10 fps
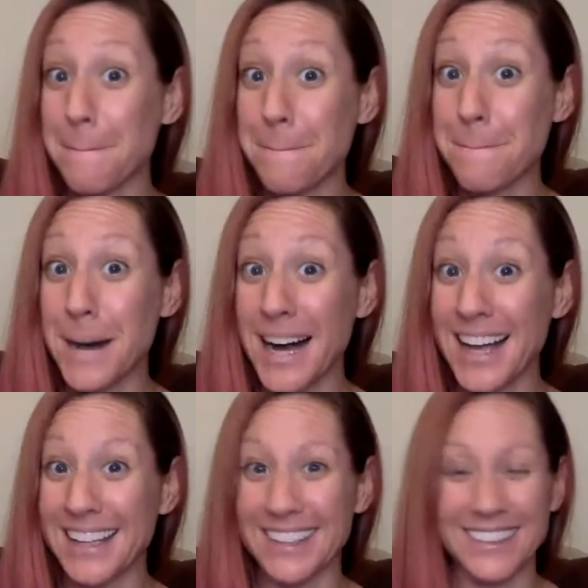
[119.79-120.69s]

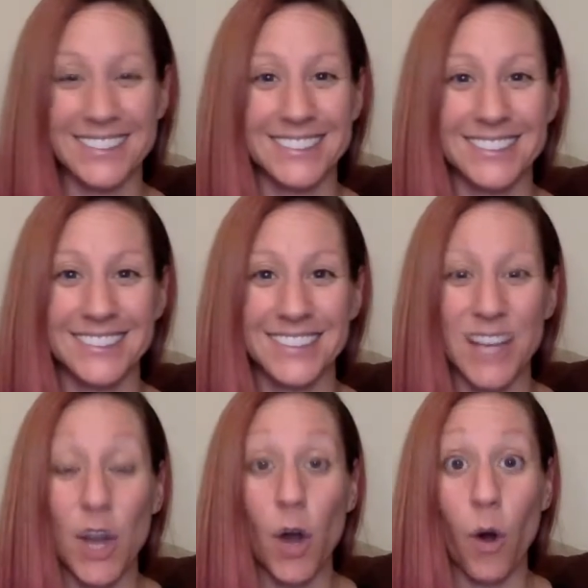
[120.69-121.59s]
bun
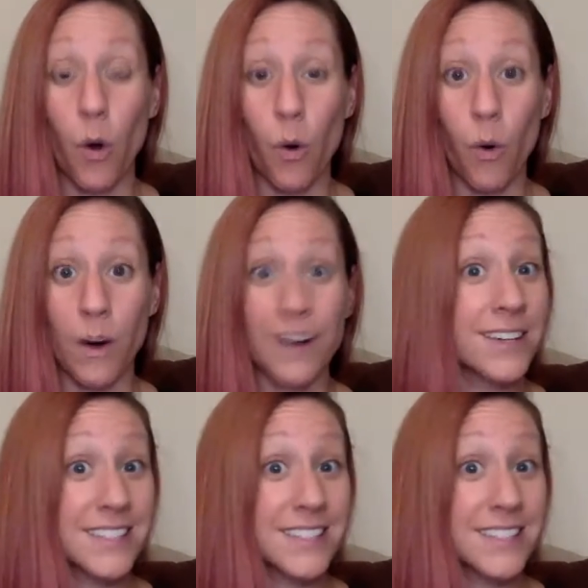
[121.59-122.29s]
or